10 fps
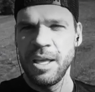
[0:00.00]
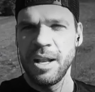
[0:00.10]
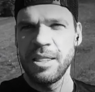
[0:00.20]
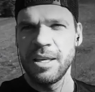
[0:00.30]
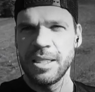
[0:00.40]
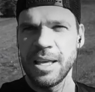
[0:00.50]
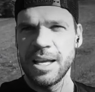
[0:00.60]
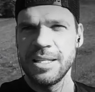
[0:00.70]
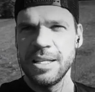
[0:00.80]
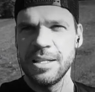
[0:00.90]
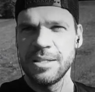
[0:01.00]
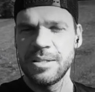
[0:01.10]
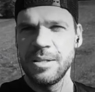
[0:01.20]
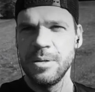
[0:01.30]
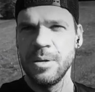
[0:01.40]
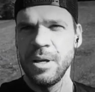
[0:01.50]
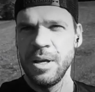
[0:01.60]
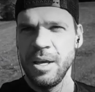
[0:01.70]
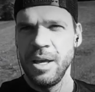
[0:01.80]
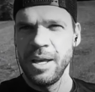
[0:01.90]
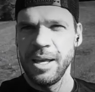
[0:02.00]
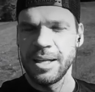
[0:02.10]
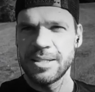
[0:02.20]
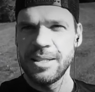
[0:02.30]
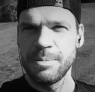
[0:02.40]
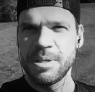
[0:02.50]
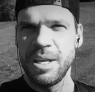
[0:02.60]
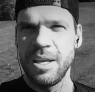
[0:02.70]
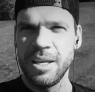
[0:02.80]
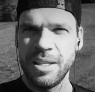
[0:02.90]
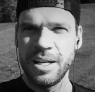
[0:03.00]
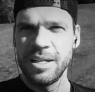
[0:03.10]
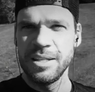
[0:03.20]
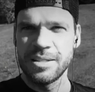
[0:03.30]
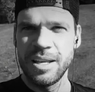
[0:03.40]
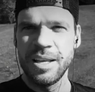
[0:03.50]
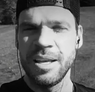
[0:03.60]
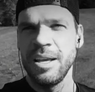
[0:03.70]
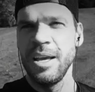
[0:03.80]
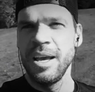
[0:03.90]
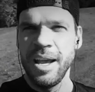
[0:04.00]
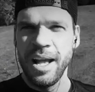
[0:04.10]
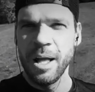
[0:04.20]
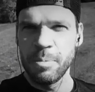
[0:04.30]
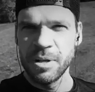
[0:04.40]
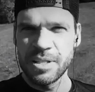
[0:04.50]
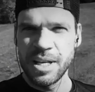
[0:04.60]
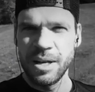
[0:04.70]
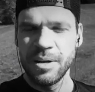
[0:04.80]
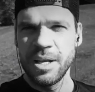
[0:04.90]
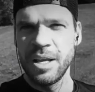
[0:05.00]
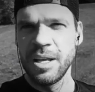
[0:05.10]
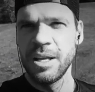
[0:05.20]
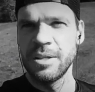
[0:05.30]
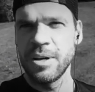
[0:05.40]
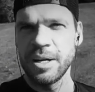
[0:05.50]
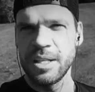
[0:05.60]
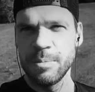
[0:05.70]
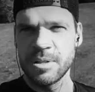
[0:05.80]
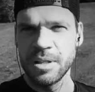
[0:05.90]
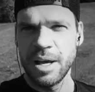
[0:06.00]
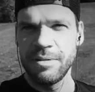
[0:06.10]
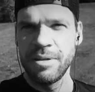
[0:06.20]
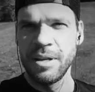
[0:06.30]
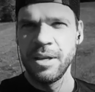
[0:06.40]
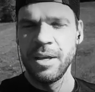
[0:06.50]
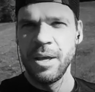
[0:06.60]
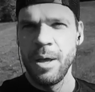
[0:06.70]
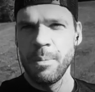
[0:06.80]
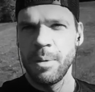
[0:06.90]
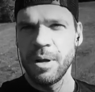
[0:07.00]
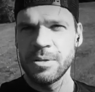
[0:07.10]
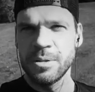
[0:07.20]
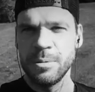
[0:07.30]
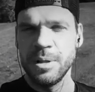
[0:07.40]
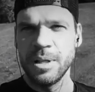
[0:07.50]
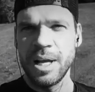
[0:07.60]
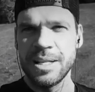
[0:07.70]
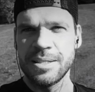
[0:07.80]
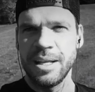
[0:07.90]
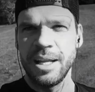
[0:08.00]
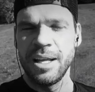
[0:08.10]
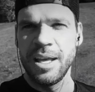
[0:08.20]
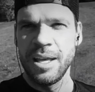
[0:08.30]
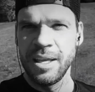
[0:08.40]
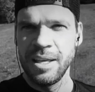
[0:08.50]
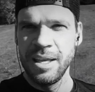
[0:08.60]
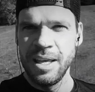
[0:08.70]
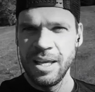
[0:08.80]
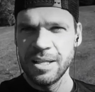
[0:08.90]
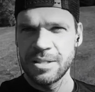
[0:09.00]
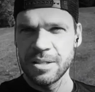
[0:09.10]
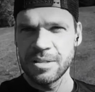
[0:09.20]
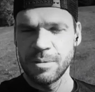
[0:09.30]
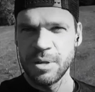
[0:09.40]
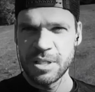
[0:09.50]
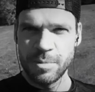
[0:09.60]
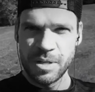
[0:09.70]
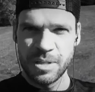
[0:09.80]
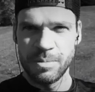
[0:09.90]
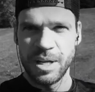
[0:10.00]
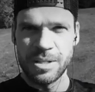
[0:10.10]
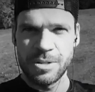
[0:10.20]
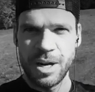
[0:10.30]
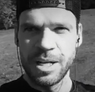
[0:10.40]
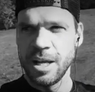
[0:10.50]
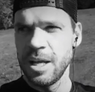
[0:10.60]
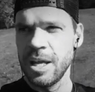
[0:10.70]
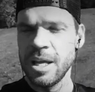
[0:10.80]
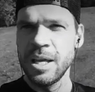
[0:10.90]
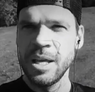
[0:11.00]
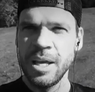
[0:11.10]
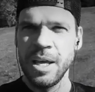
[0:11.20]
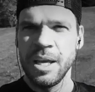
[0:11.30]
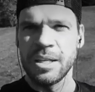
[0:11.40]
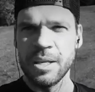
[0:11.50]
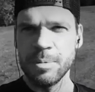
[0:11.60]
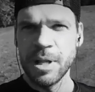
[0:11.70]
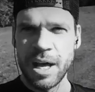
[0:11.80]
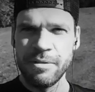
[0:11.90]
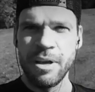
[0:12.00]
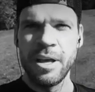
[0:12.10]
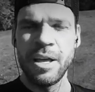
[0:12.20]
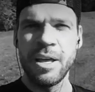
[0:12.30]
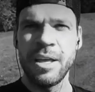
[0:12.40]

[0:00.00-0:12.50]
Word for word: And I think the idea is to accept that it is helping us out, trying to keep us alive, but also realize that it's just our meat spaceship that it's trying to keep alive.